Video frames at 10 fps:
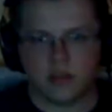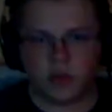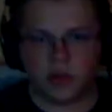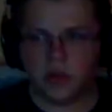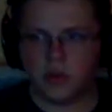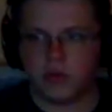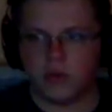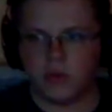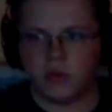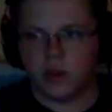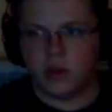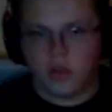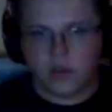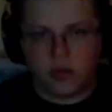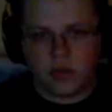you can
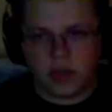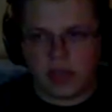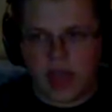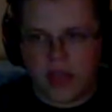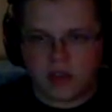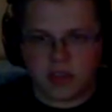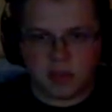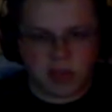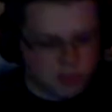gather as much